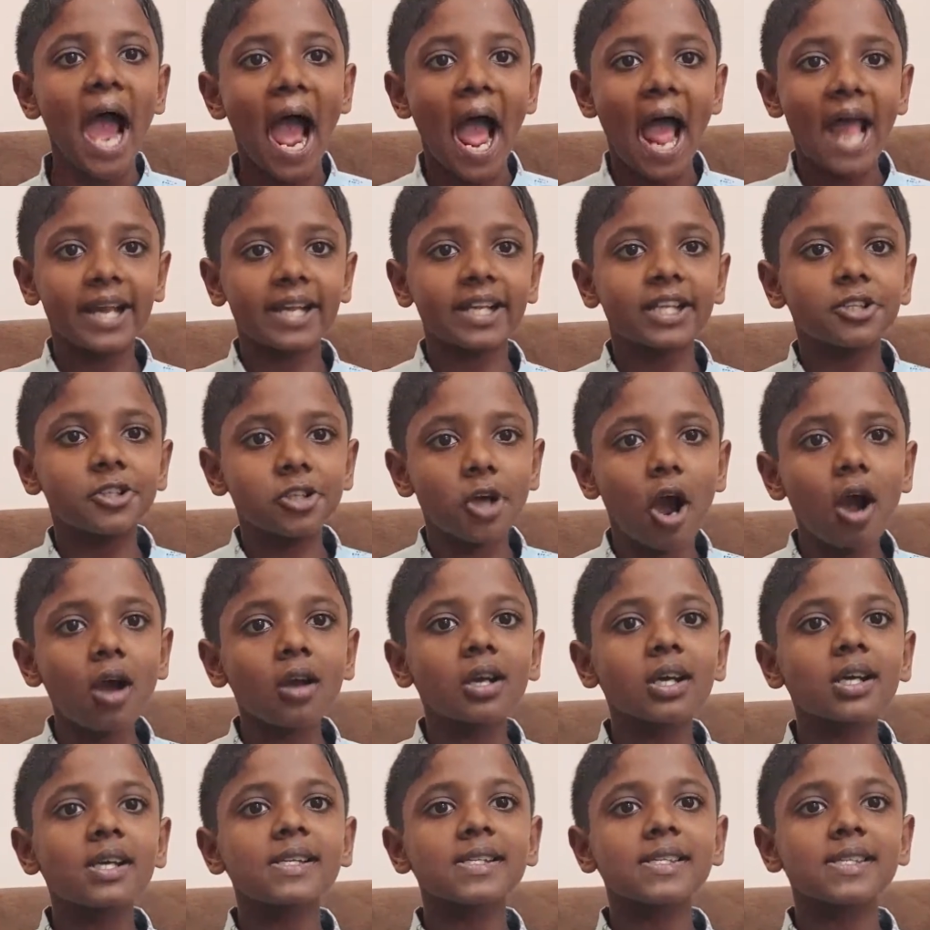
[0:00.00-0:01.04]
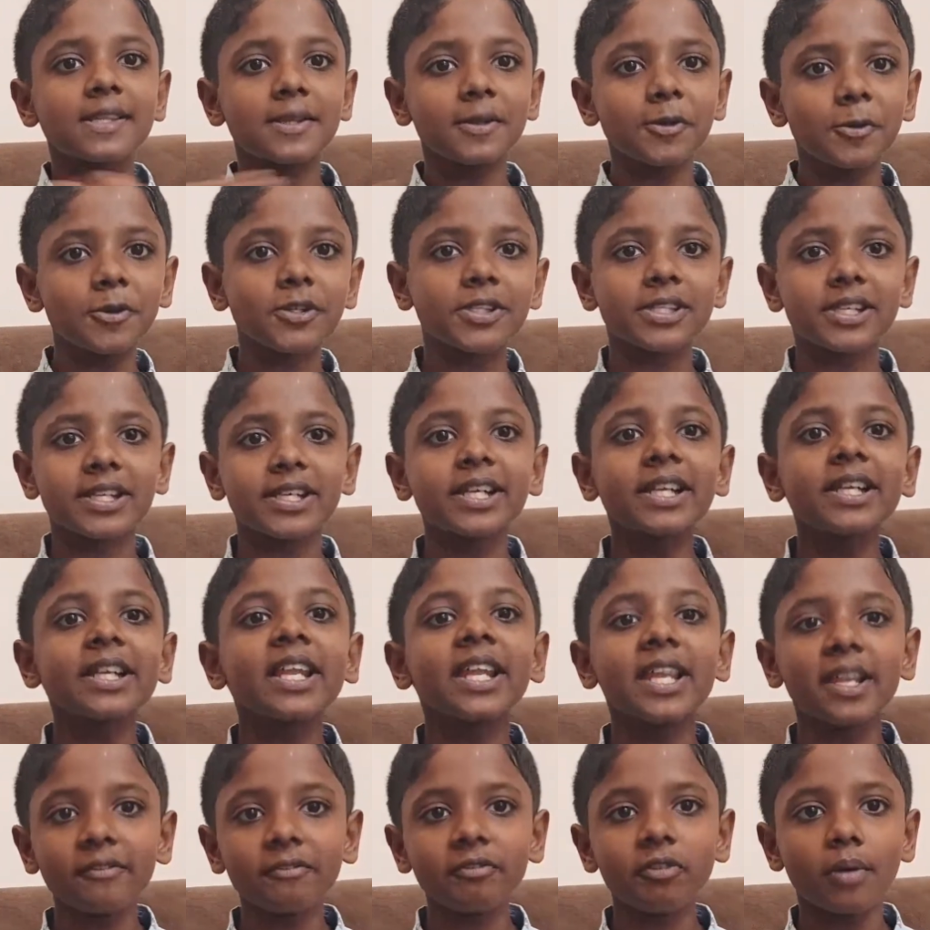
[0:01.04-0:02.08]
and talk is used in an
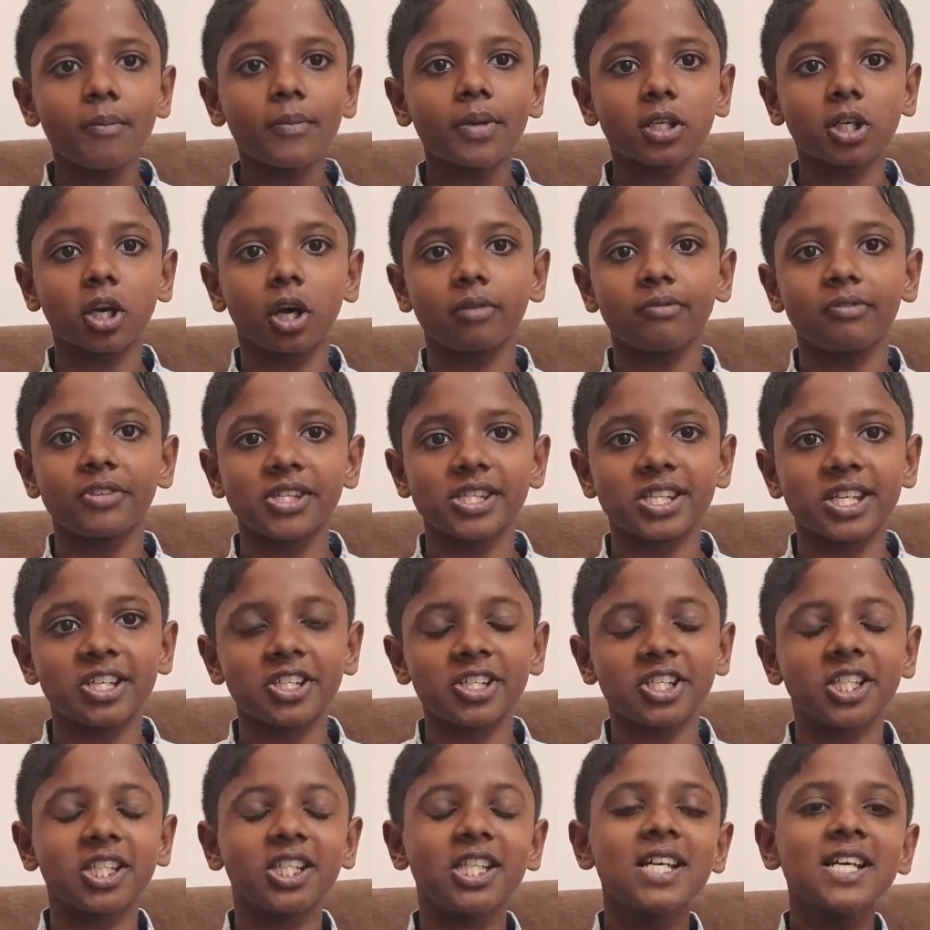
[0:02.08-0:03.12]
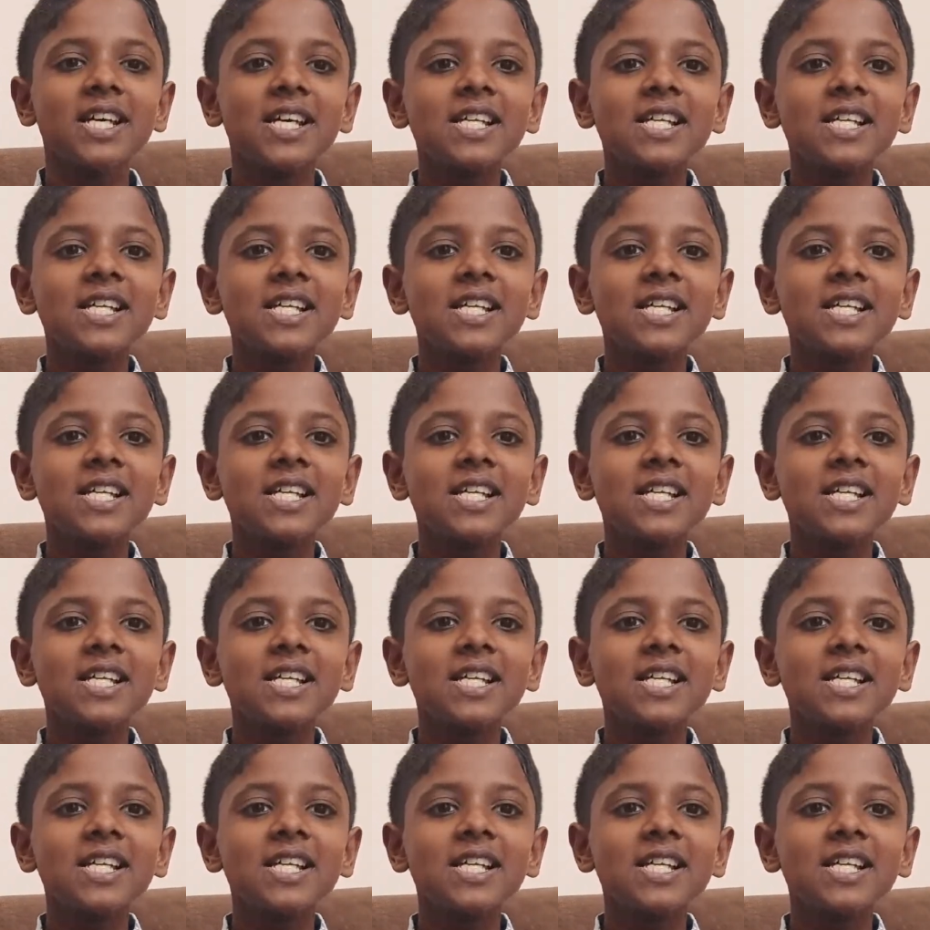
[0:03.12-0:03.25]
informal conversation.